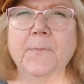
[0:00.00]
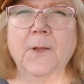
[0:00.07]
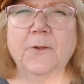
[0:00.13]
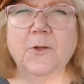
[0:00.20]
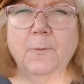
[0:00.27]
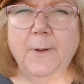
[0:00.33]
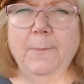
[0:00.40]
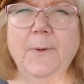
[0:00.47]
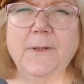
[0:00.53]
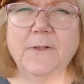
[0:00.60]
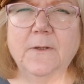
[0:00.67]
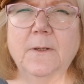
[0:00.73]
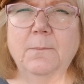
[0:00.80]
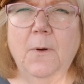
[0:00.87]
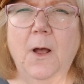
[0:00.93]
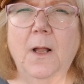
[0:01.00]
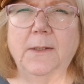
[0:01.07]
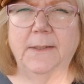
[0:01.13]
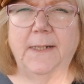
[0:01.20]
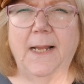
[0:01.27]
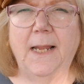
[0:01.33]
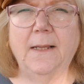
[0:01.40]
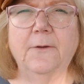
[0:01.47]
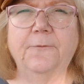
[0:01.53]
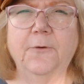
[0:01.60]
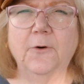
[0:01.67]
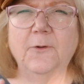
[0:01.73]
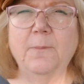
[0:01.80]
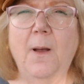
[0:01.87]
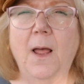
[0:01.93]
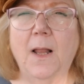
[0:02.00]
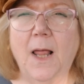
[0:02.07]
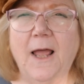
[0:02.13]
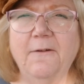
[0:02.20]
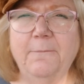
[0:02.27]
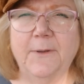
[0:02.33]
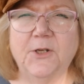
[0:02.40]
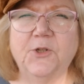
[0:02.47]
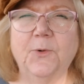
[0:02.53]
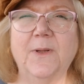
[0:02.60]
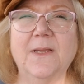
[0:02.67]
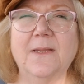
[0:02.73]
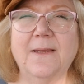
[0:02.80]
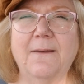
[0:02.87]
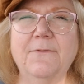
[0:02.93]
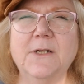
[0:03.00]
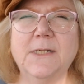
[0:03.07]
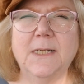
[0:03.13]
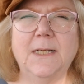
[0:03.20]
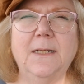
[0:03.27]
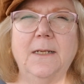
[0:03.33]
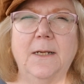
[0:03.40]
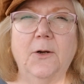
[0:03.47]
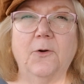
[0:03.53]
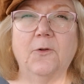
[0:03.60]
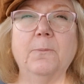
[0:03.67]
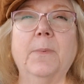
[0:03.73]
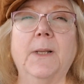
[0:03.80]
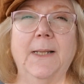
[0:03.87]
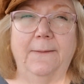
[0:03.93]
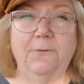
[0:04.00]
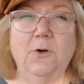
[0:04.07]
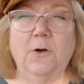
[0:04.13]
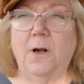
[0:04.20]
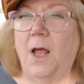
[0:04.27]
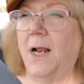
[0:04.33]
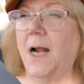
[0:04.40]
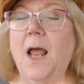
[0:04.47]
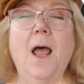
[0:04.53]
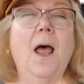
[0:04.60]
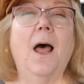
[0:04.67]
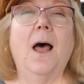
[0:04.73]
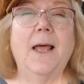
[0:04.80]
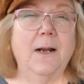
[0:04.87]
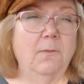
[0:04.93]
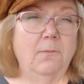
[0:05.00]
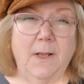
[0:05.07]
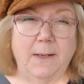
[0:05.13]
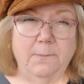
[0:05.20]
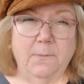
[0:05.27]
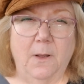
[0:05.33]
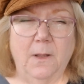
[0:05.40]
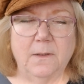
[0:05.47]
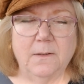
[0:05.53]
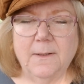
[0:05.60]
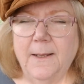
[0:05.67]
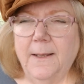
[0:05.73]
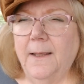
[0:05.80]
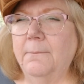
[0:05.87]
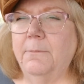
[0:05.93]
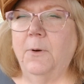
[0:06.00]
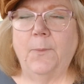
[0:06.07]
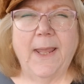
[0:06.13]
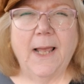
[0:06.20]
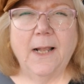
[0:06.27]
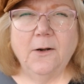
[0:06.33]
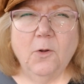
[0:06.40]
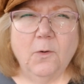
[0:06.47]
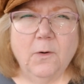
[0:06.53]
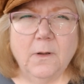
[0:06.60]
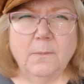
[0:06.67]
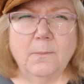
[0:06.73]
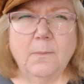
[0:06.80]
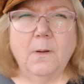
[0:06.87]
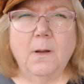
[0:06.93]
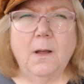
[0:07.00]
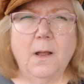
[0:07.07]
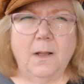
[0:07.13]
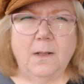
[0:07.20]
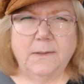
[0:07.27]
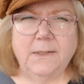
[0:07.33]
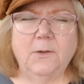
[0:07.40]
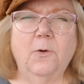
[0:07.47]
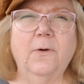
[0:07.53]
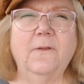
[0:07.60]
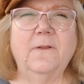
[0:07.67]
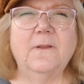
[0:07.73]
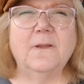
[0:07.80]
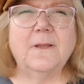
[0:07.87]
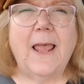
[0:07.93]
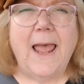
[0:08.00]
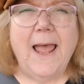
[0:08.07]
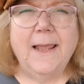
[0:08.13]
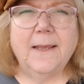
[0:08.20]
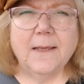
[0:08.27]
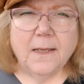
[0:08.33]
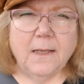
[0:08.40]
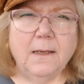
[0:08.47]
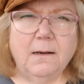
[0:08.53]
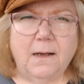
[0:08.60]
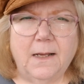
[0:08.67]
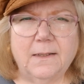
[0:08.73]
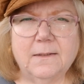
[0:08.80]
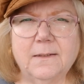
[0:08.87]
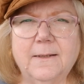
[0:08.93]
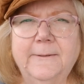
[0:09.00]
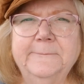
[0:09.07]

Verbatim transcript: So we went to the mall today, the first mall I've been to in seventeen years, believe it or not. I don't like malls, but we had to go to the mall to go to the Zag kiosk.